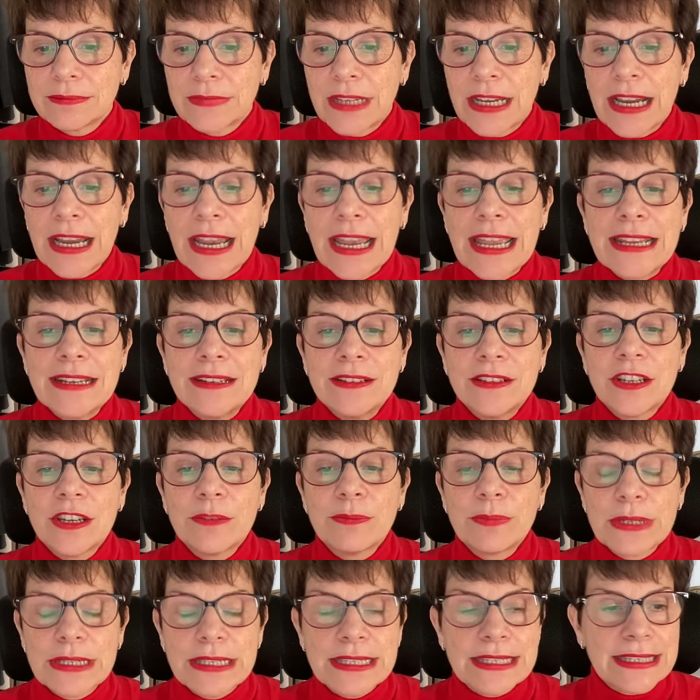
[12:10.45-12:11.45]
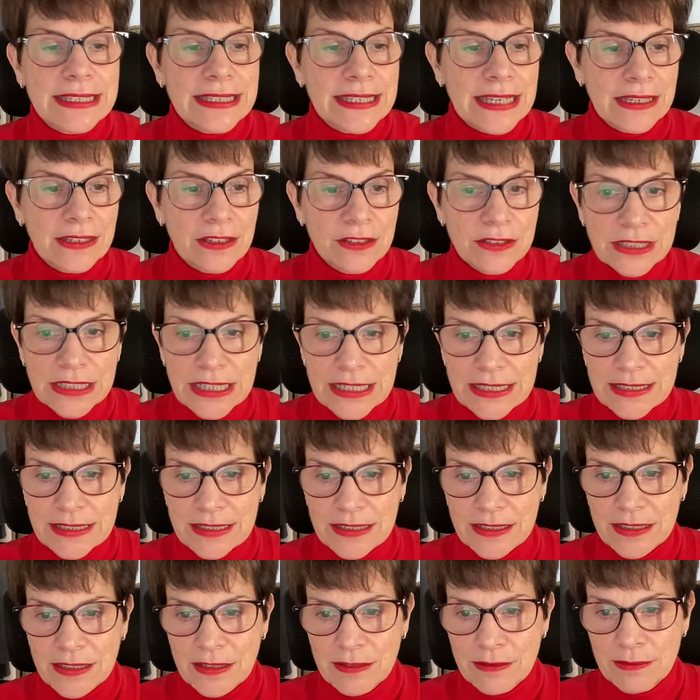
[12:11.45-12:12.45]
I end up second
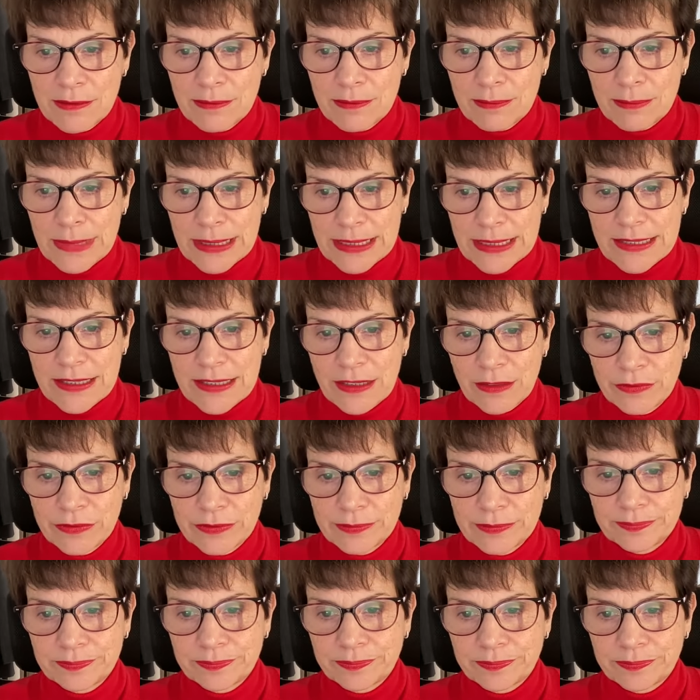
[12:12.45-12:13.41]
guessing myself.